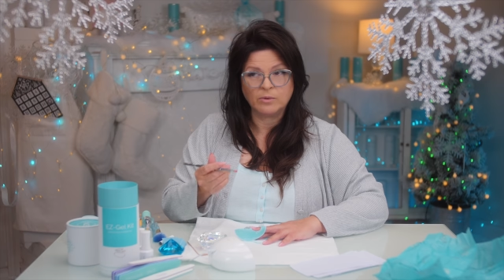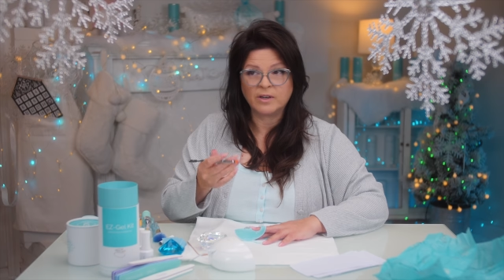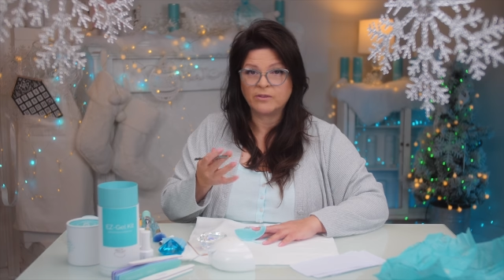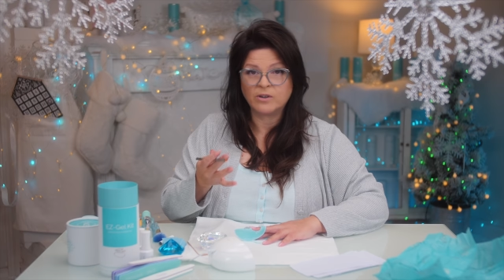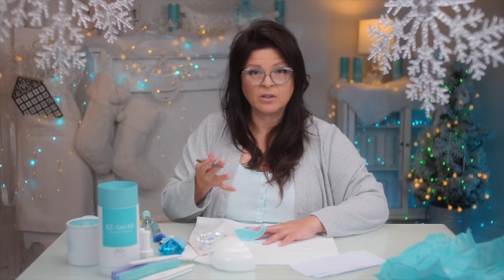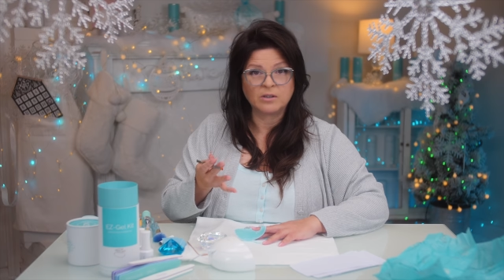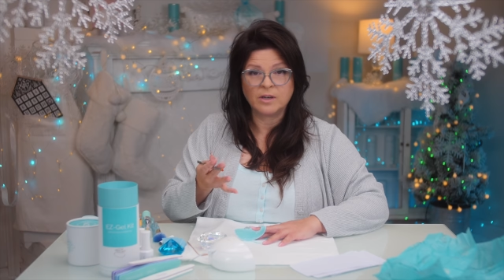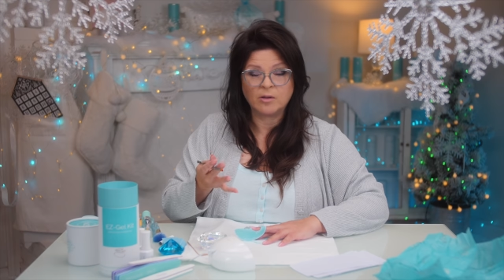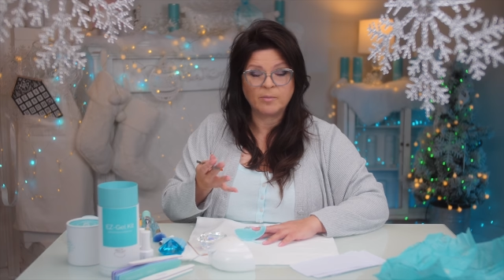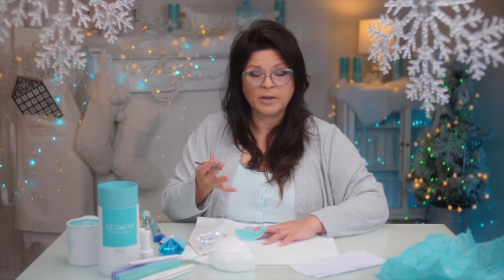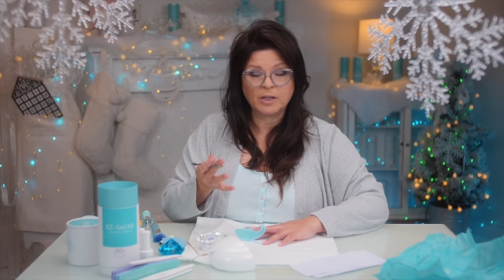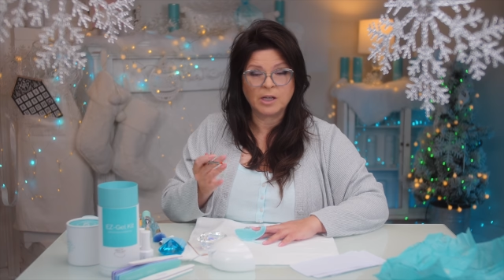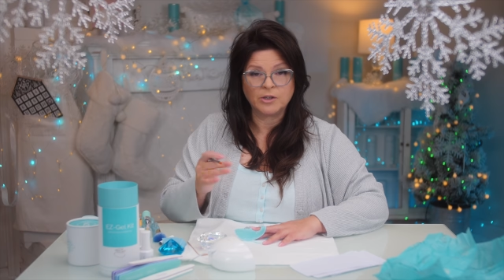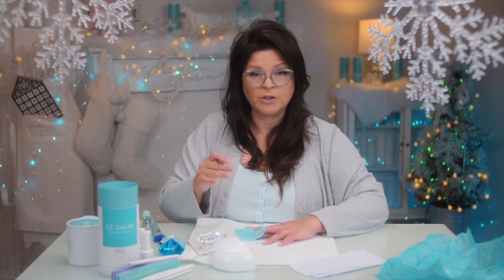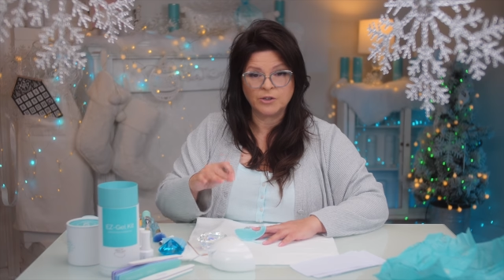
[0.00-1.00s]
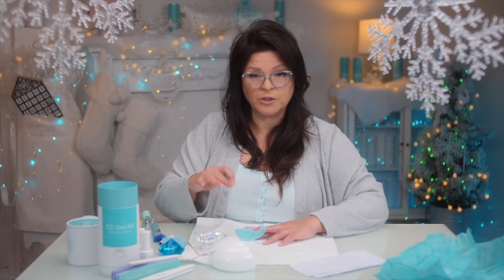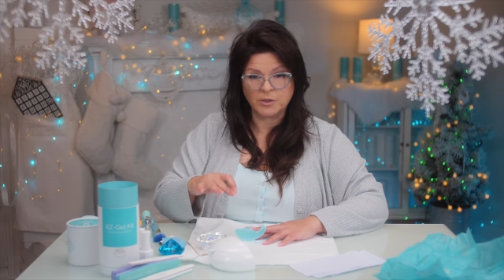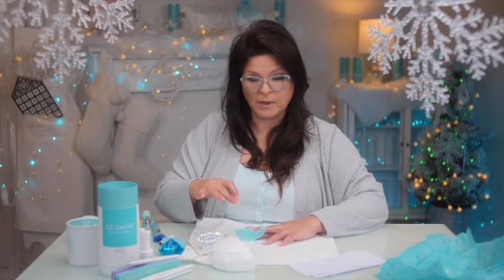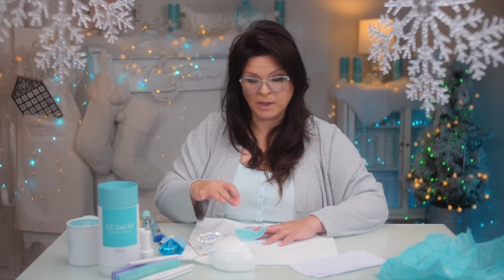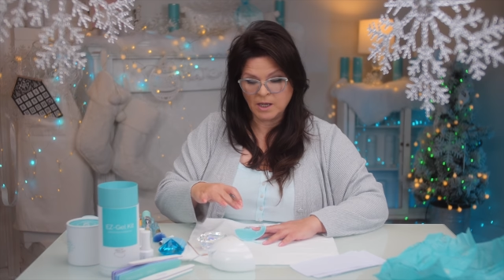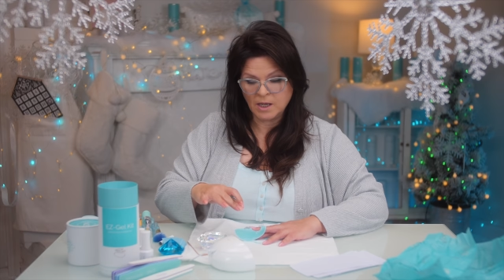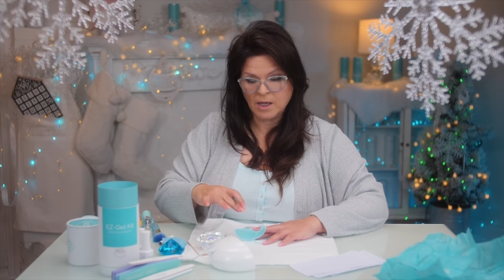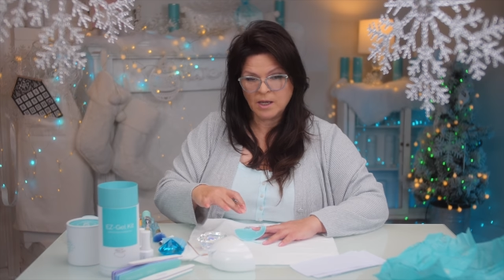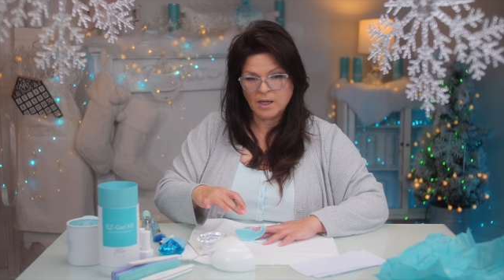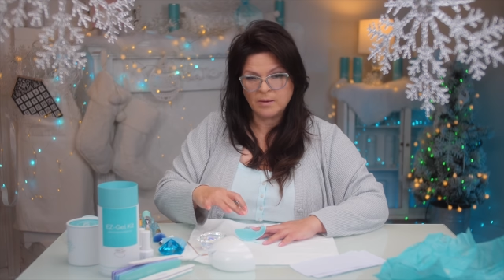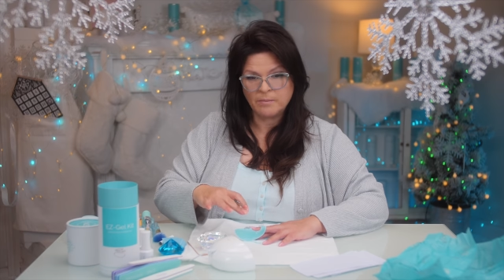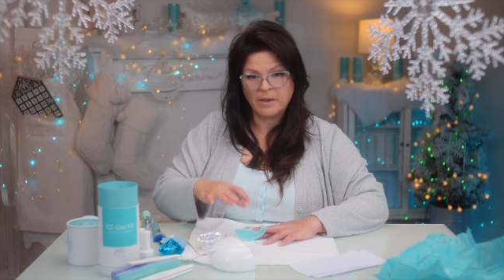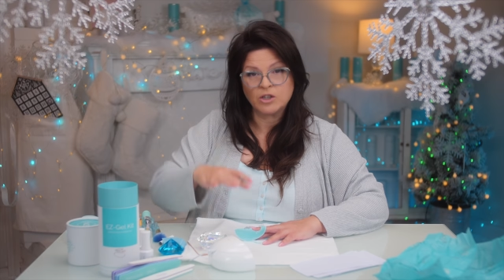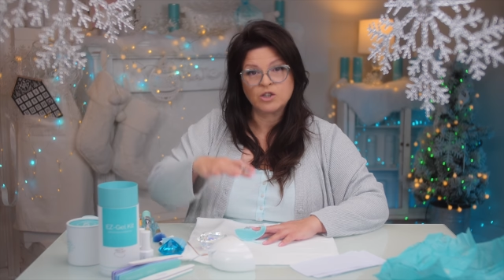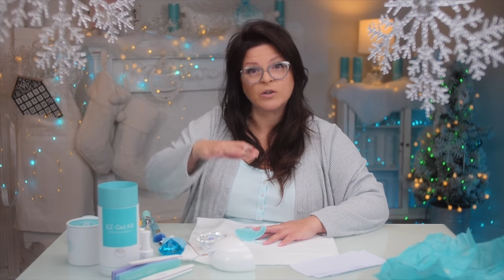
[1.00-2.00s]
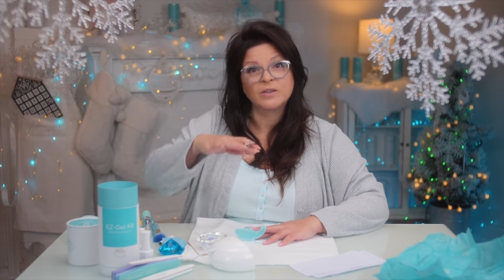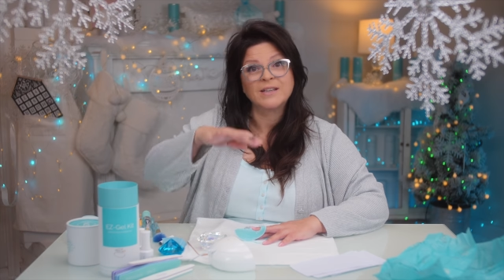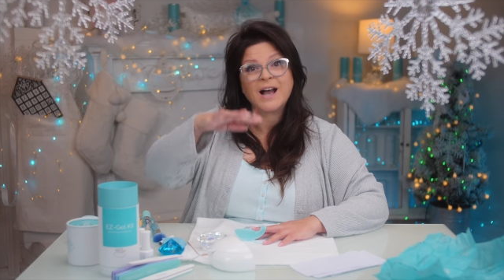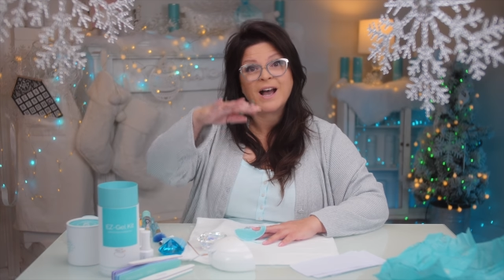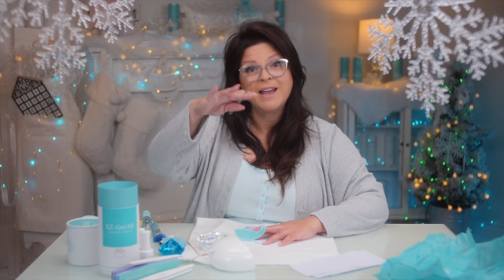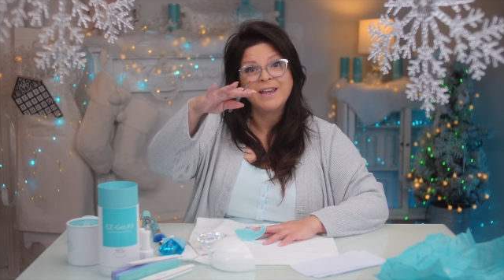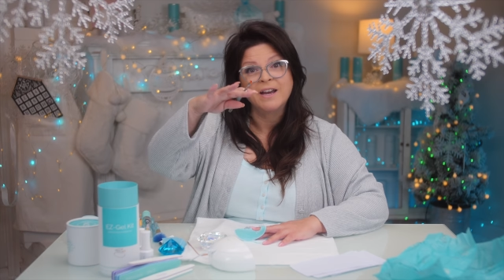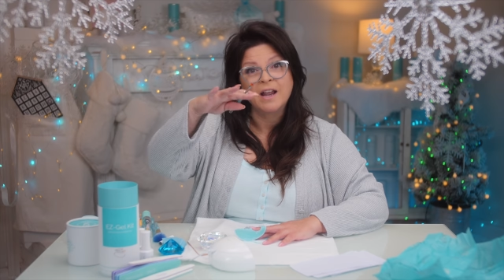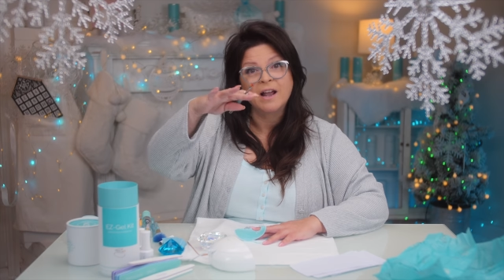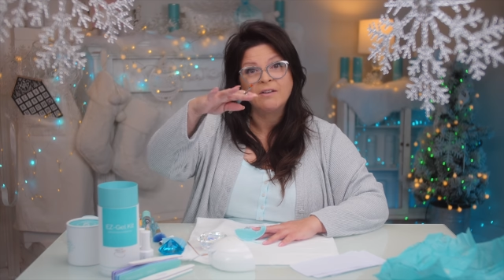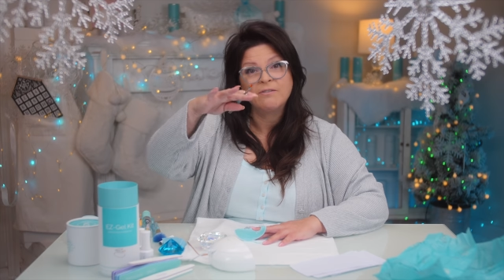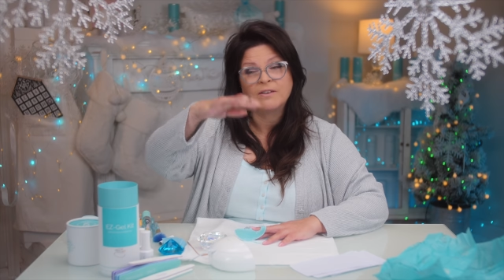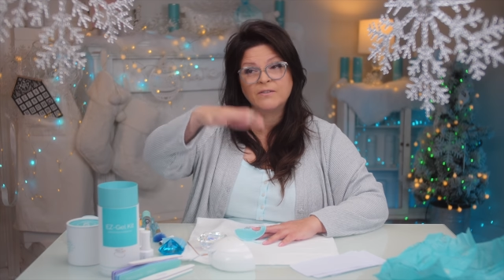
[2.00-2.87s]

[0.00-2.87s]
whatever nail bed color you're doing, make sure it's high enough.